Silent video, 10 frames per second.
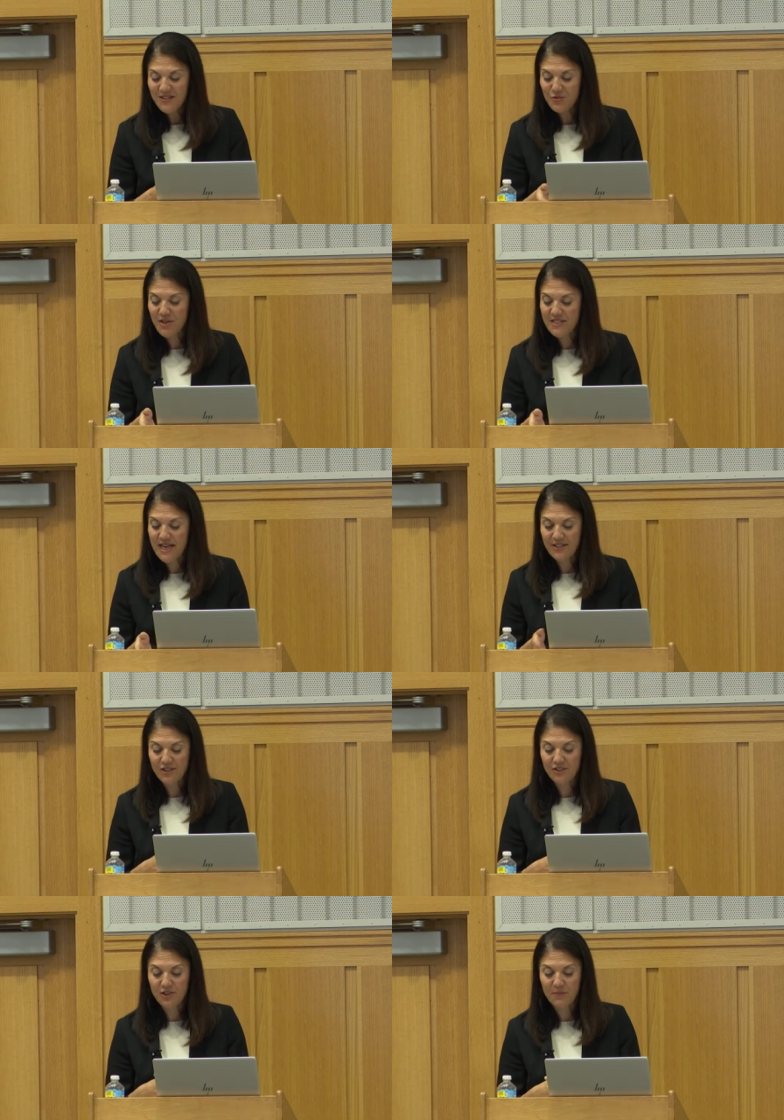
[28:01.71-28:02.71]

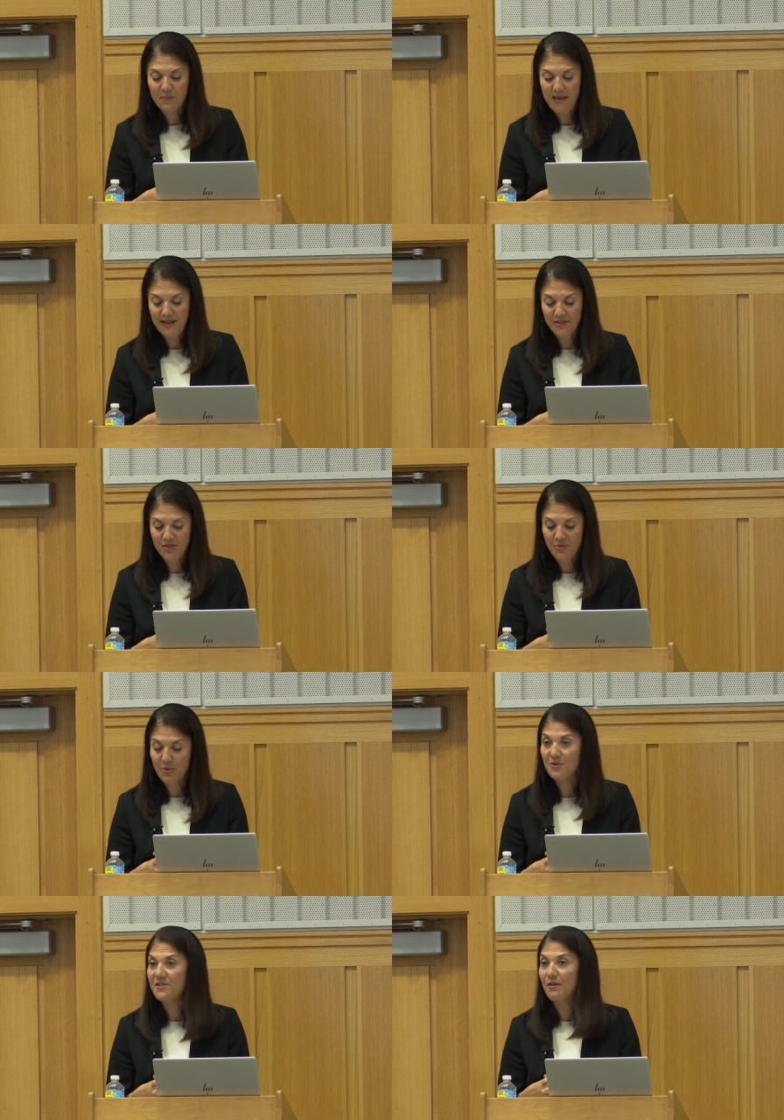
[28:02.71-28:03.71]
transactions could be managed through
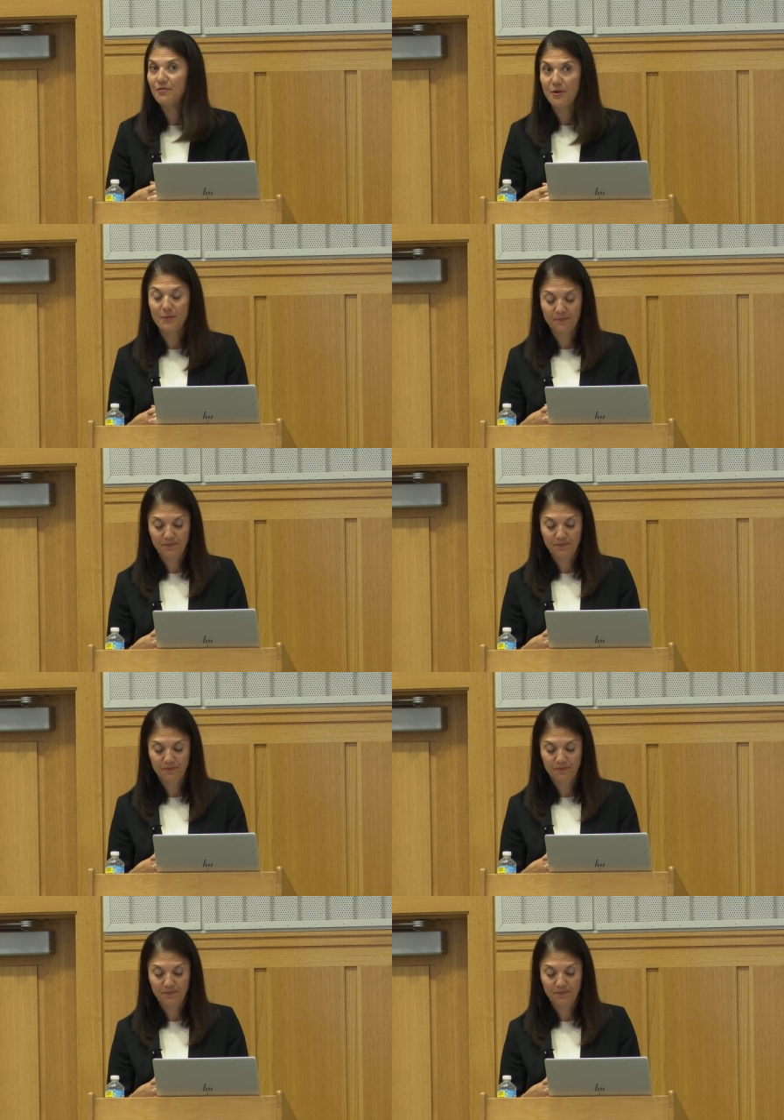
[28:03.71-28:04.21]
her cell phone.